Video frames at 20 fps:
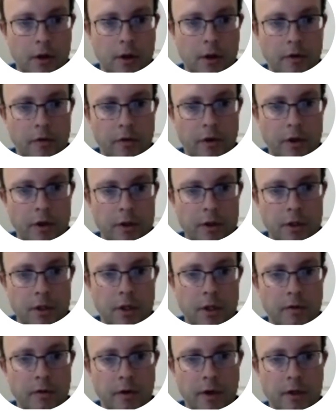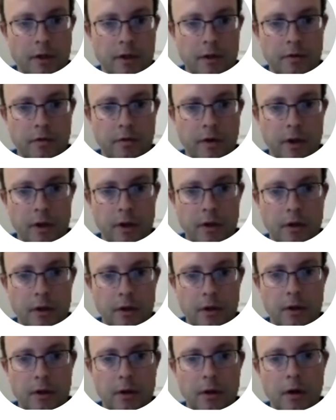The function even has a fifth
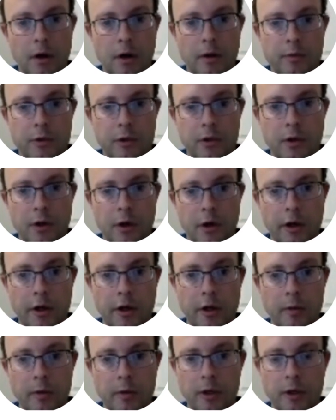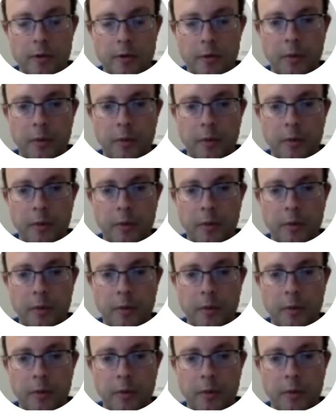optional argument,